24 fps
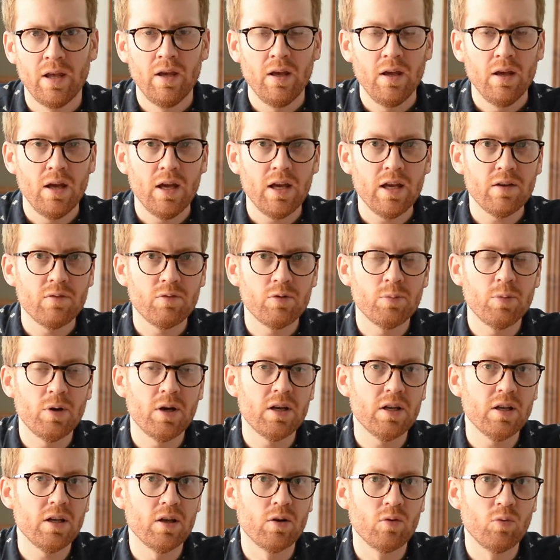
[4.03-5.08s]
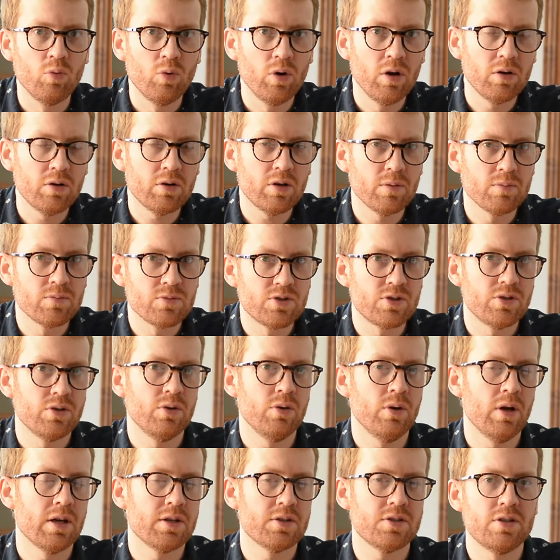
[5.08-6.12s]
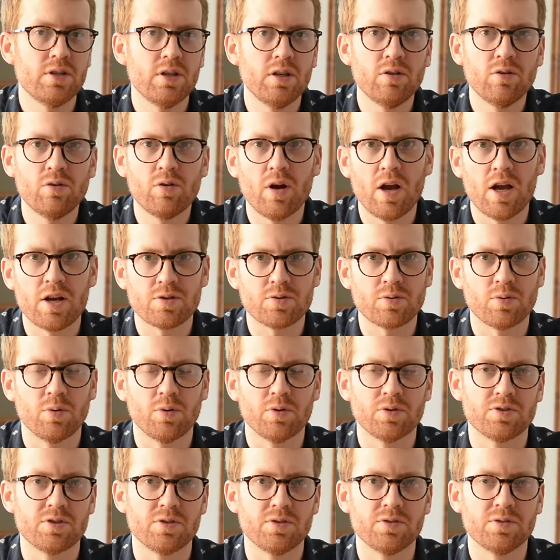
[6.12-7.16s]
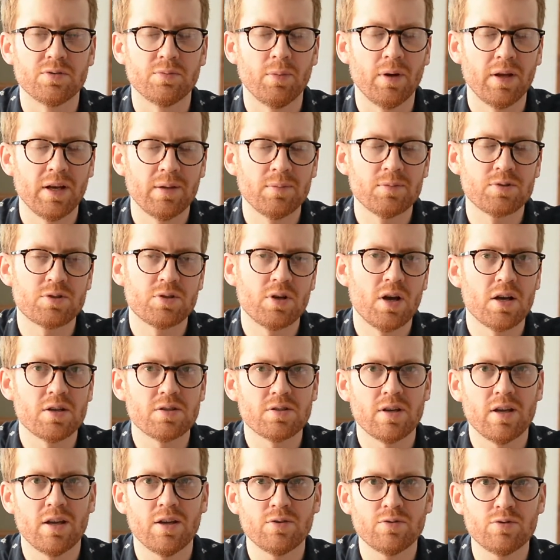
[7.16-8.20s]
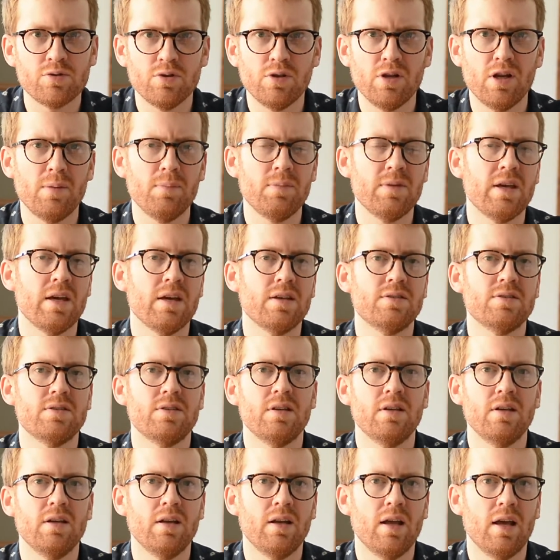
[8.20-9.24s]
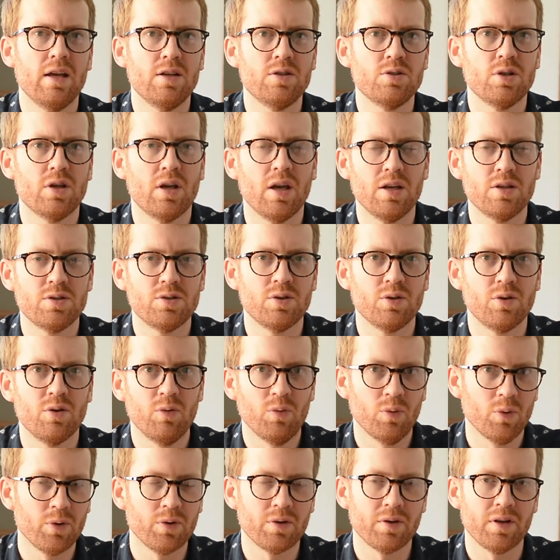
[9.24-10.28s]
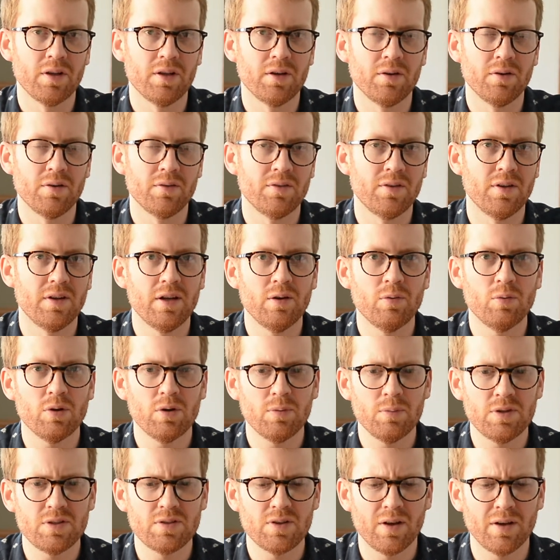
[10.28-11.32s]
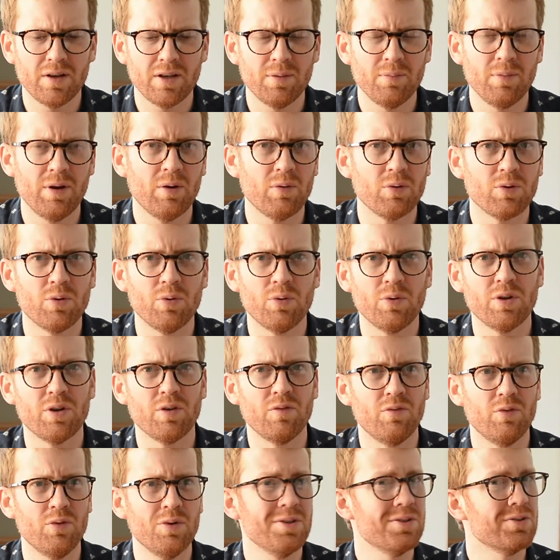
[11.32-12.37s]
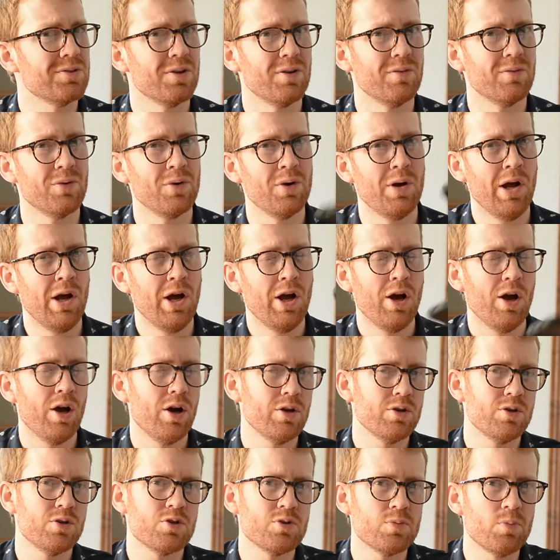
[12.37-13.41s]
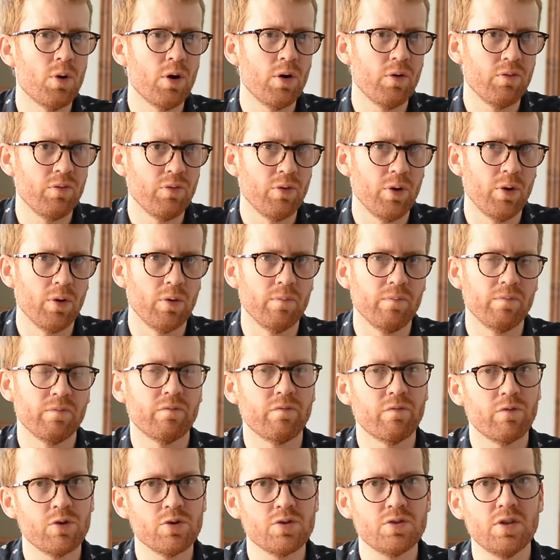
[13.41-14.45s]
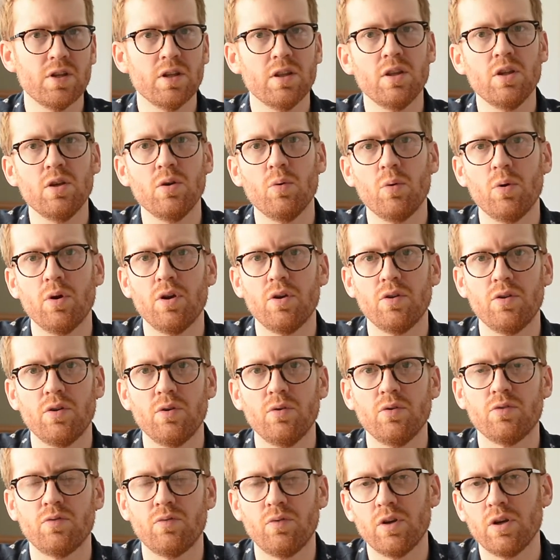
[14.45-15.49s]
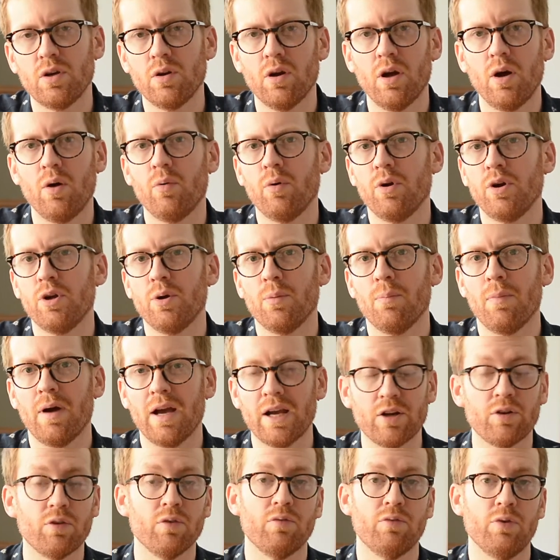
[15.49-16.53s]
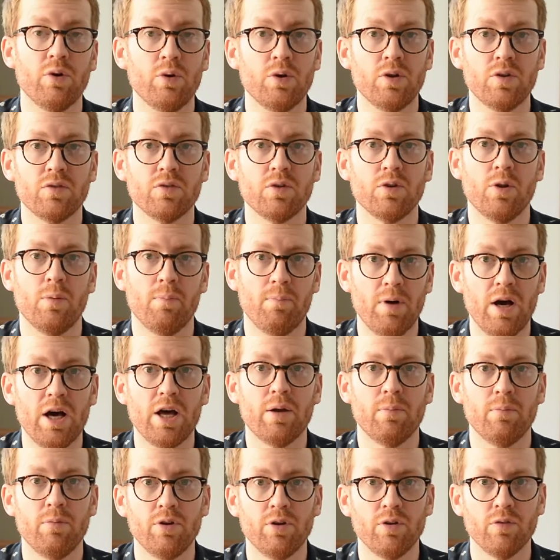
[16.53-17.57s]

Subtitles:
Hey everybody, and welcome to STN Crash Courses. My name is Josh Cantrell and I'm the STN Education Coordinator. Today we're going to be talking about recording a voiceover on your smartphone. First thing that you want to do is figure out where your microphone is on the bottom of your